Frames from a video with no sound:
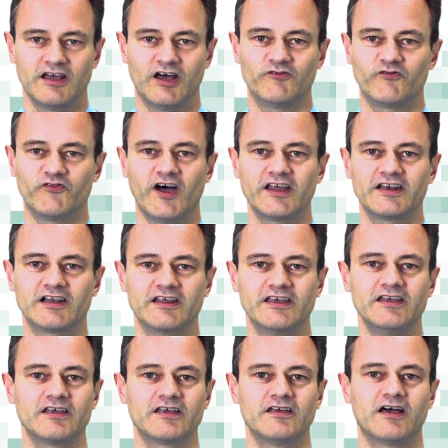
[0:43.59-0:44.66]
And
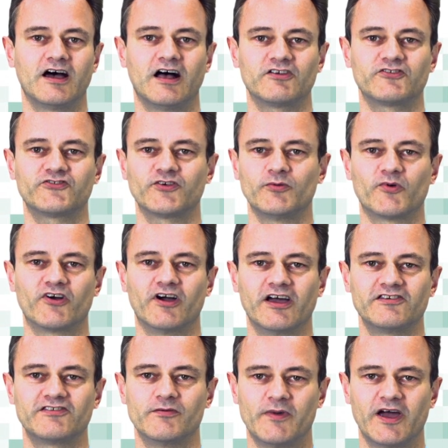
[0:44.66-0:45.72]
finally, I'll
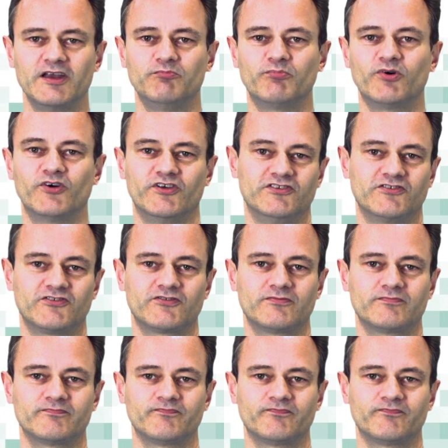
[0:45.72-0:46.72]
summarise the main points.